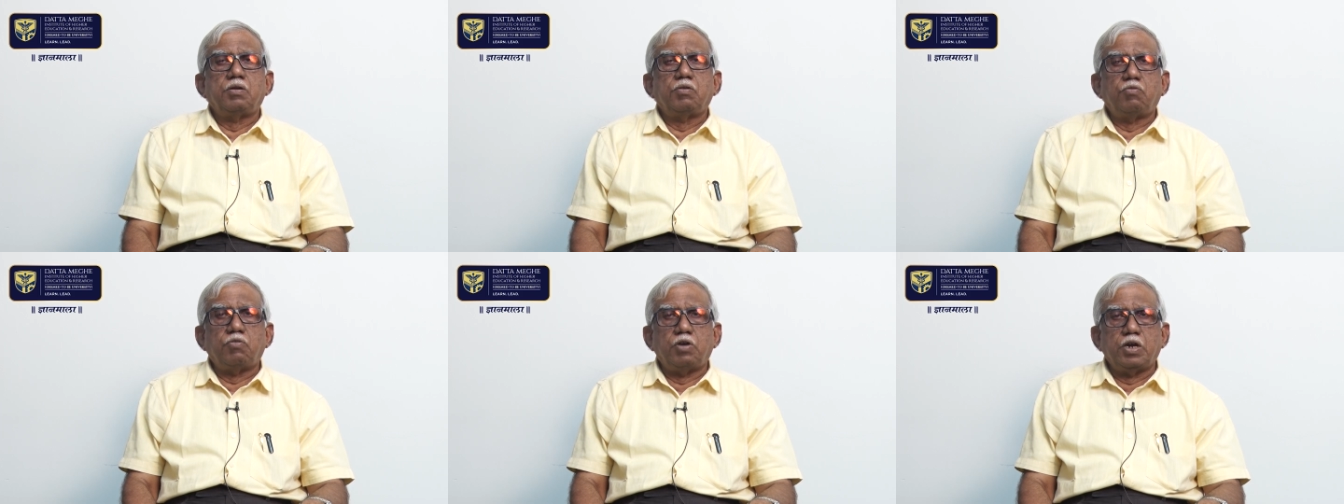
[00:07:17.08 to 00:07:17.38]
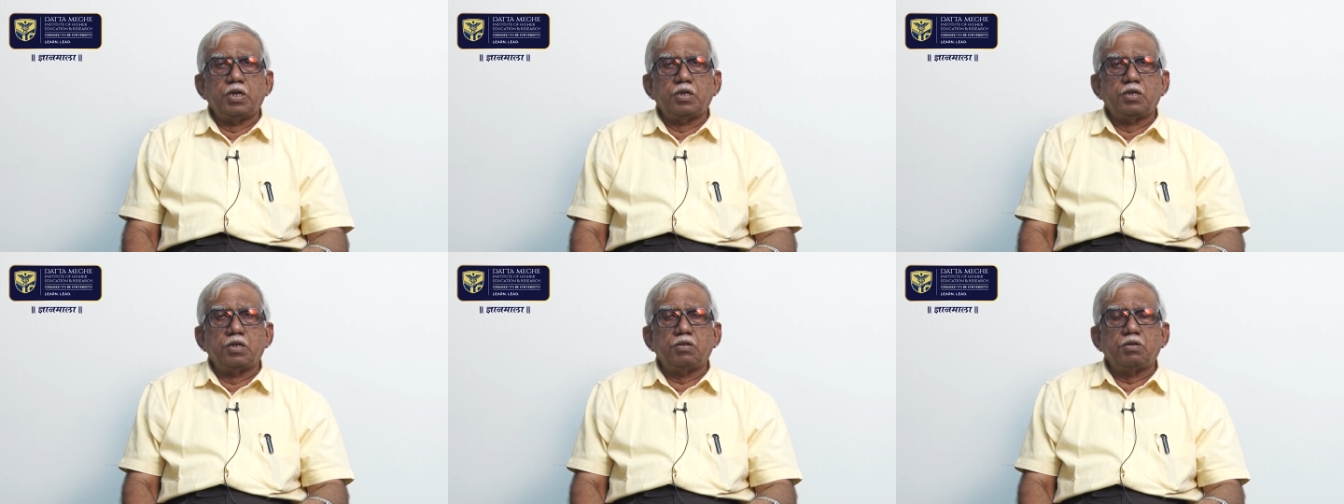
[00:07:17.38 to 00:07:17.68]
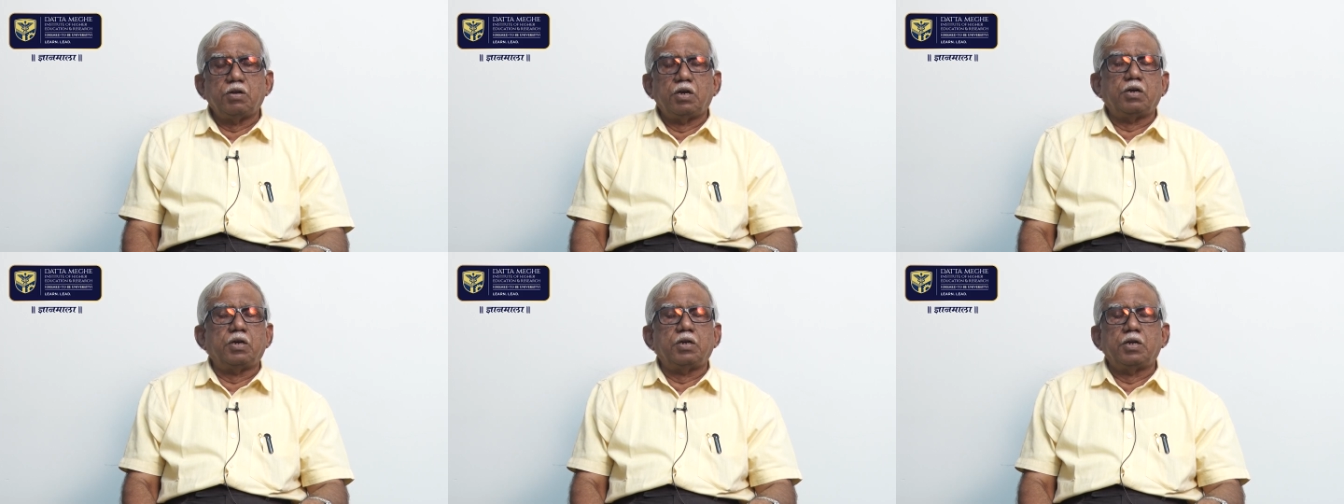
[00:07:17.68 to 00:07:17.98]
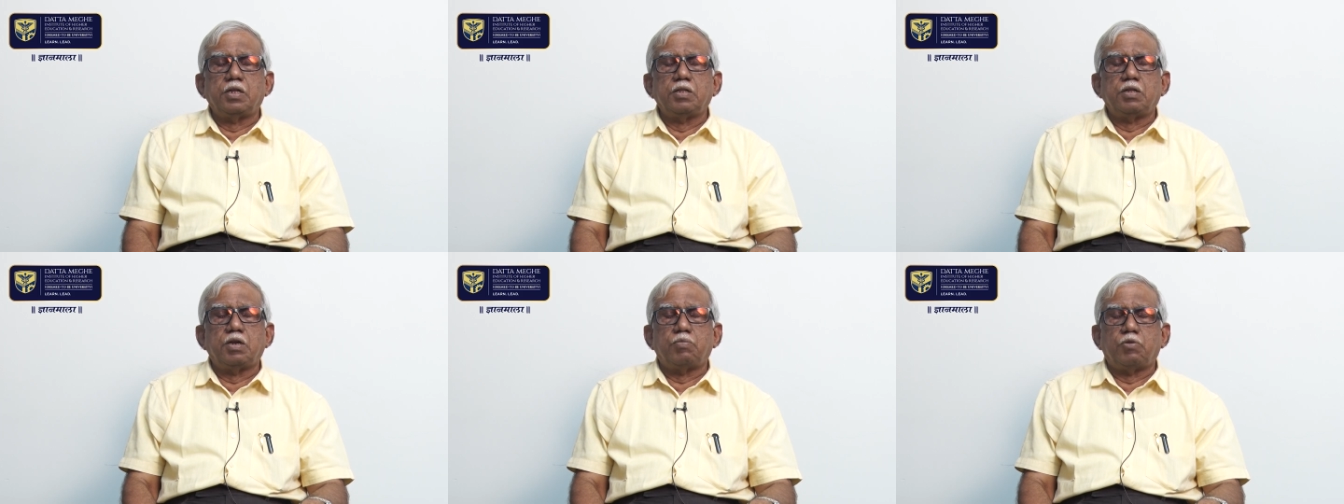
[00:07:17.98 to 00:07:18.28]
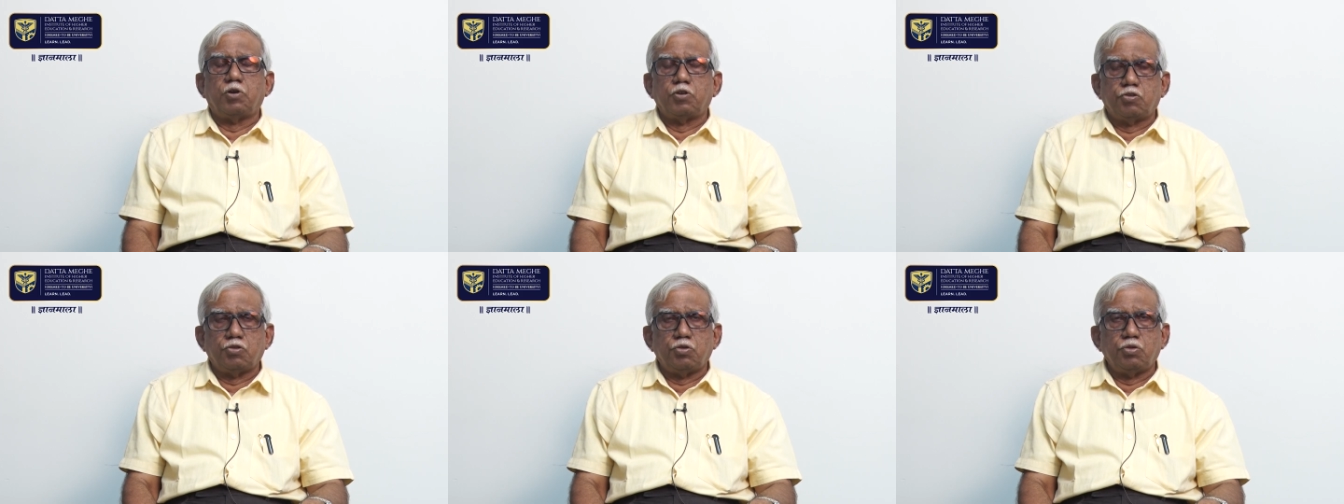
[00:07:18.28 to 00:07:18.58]
virus, another
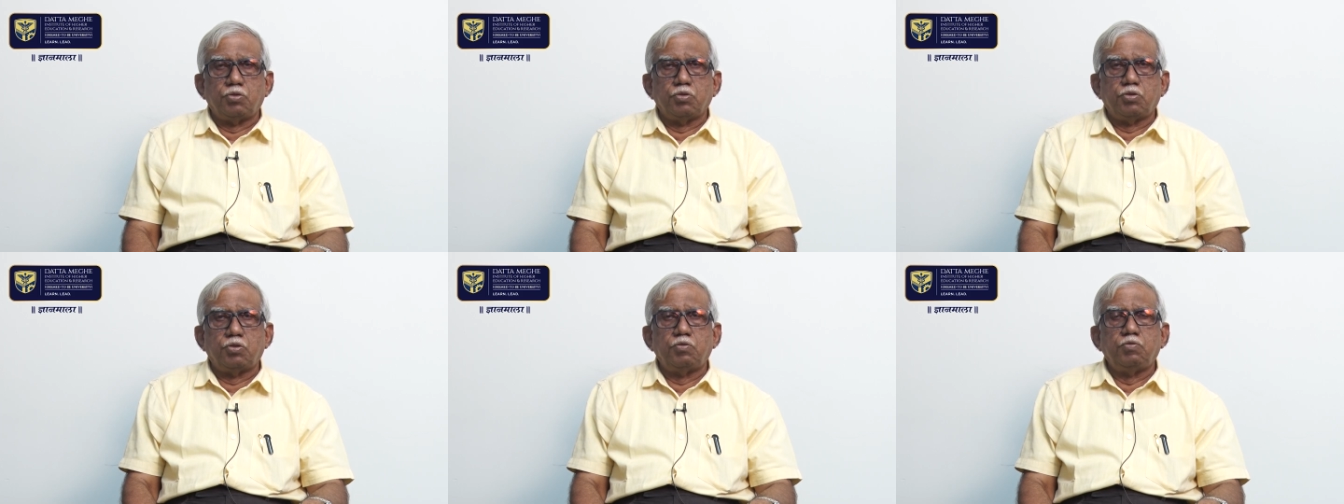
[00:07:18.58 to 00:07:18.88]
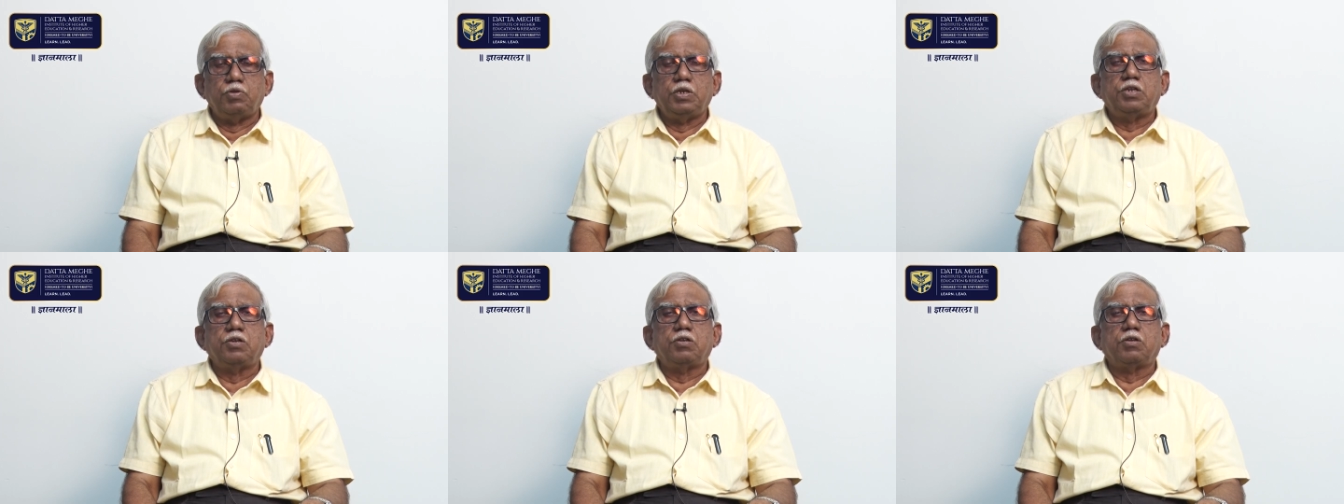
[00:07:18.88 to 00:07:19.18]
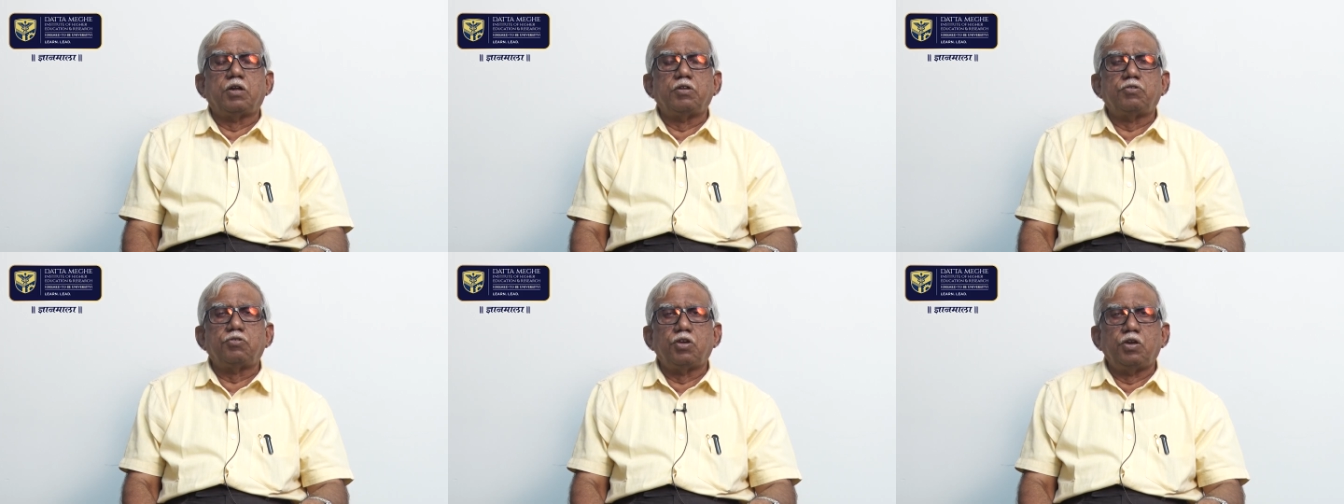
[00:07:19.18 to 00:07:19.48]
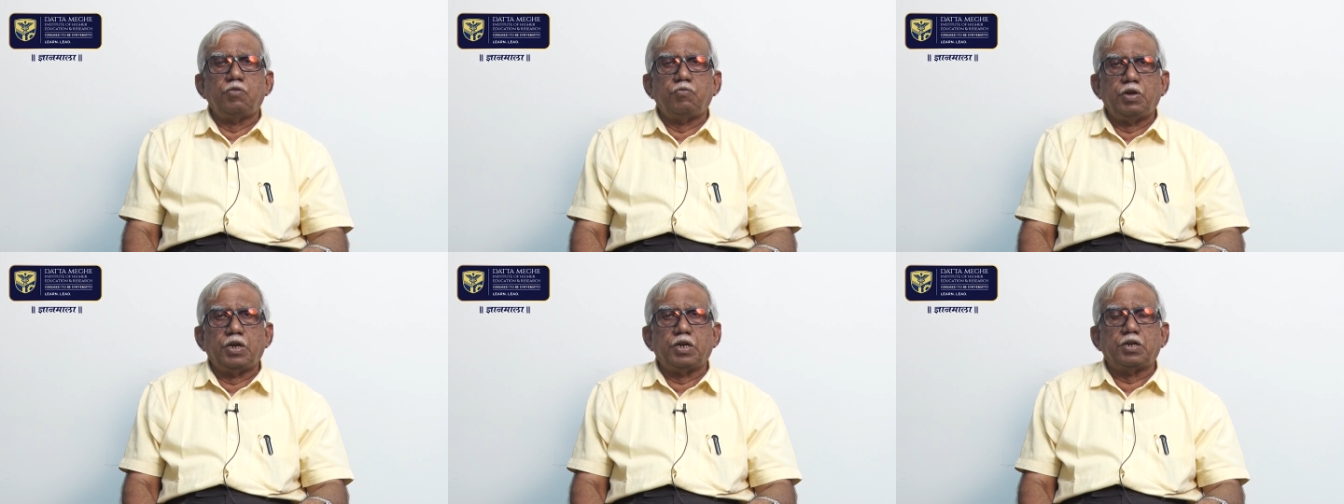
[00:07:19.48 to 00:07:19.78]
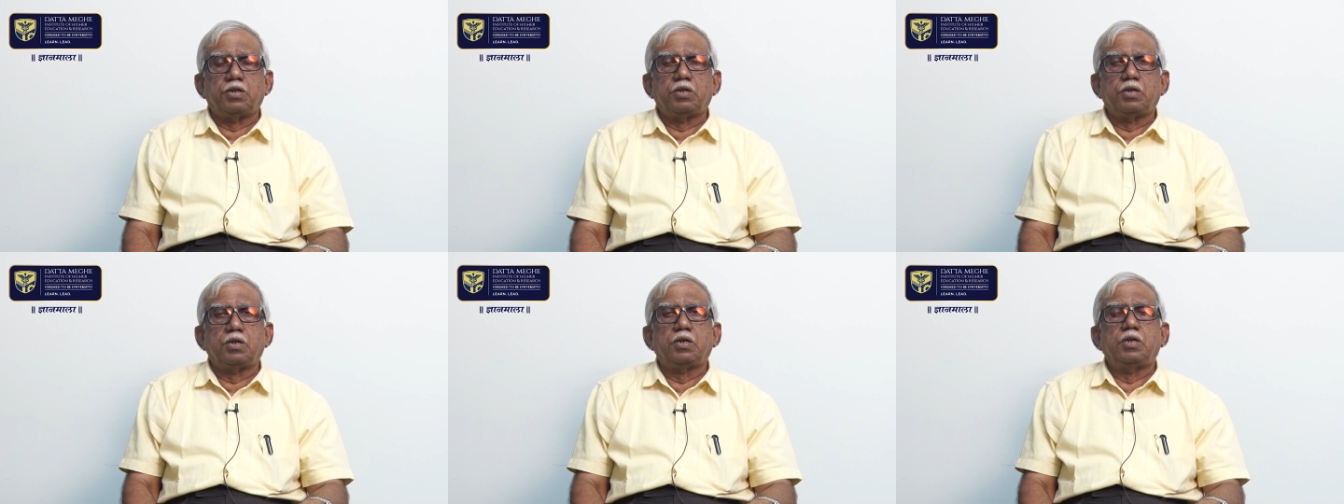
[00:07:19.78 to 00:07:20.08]
mosquito which is also a
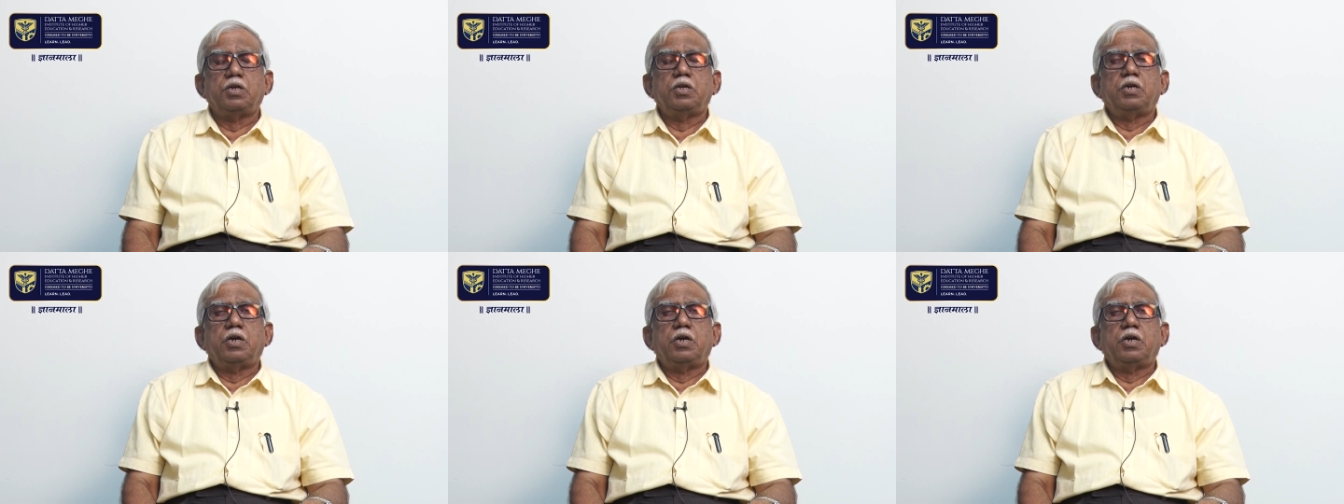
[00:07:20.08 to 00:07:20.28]
vector,